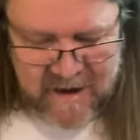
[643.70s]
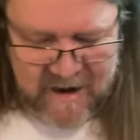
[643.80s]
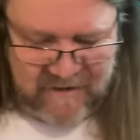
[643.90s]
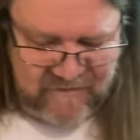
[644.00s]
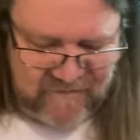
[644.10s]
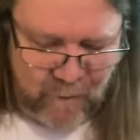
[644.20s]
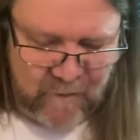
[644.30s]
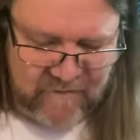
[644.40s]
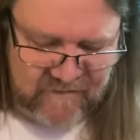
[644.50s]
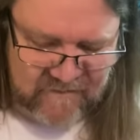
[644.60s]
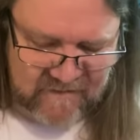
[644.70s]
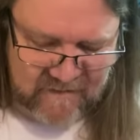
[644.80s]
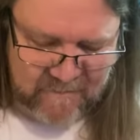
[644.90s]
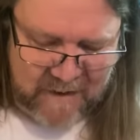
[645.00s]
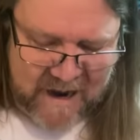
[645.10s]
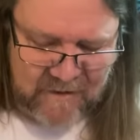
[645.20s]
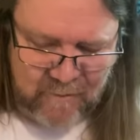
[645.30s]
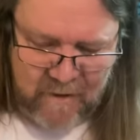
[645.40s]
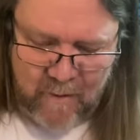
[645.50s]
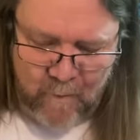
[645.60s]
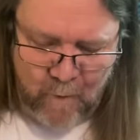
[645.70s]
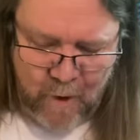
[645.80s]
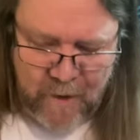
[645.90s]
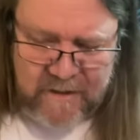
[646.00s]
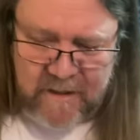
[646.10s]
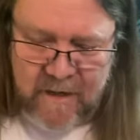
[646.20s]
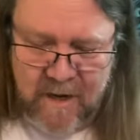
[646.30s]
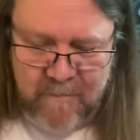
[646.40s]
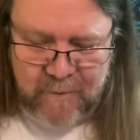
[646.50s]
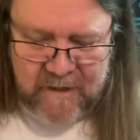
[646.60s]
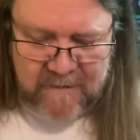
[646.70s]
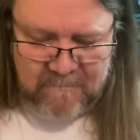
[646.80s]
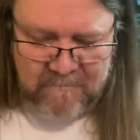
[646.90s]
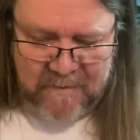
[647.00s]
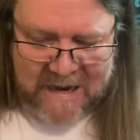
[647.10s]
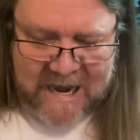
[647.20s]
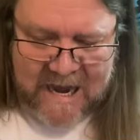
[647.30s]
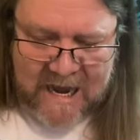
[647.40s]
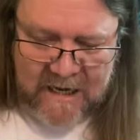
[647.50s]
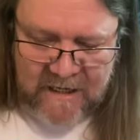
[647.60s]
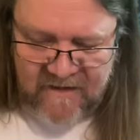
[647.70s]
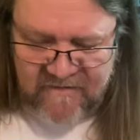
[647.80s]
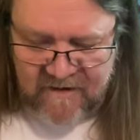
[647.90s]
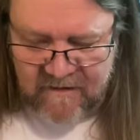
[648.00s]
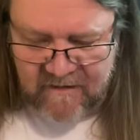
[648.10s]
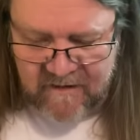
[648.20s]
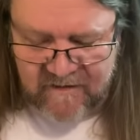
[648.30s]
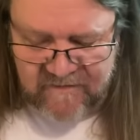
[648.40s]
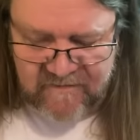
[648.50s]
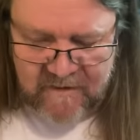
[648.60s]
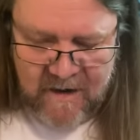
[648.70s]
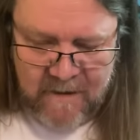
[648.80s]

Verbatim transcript: And Source is in the background working, bringing balance into this,